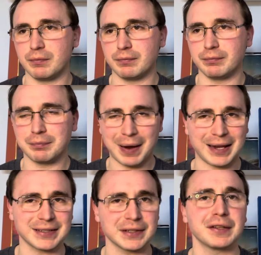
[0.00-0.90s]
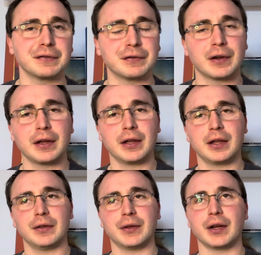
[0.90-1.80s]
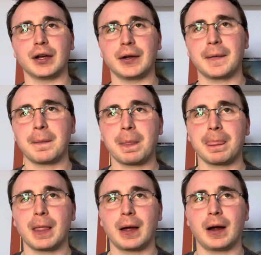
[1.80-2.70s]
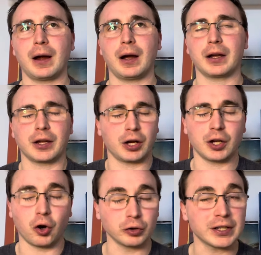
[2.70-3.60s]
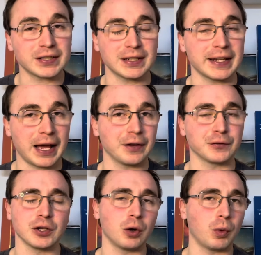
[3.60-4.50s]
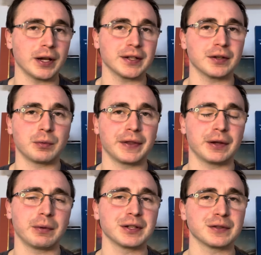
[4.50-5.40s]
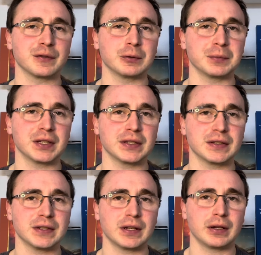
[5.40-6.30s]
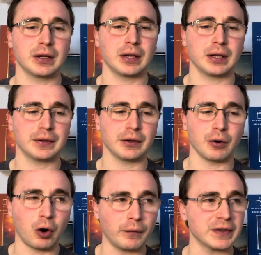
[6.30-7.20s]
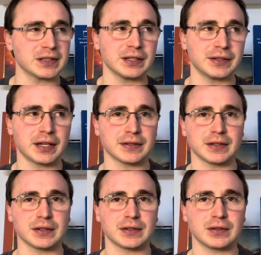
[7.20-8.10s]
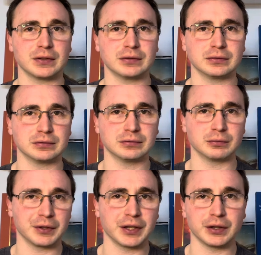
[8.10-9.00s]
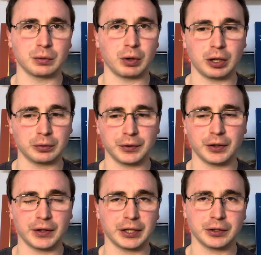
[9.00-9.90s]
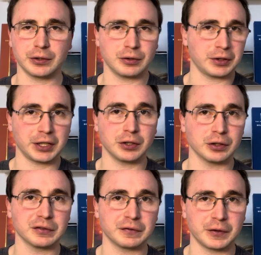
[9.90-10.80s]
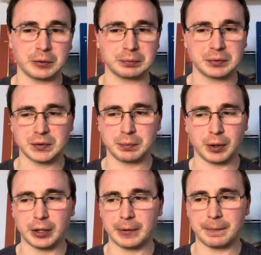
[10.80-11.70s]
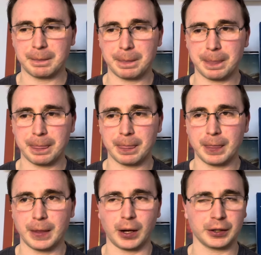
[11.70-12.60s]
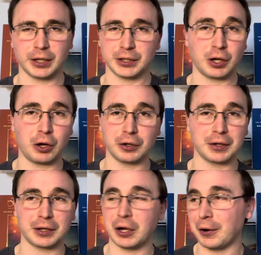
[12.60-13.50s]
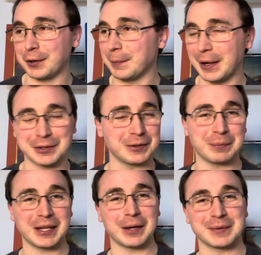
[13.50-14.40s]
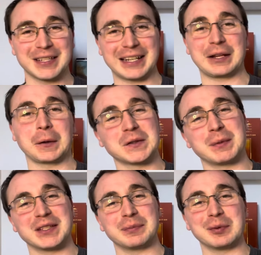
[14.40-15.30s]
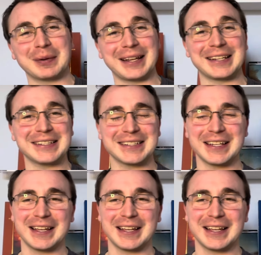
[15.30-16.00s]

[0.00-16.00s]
massive that I, I honestly have no idea where they went to film these. There are obviously deserts within the world that they they could have filmed, but I, I can't I can't imagine them being a particularly hospitable place.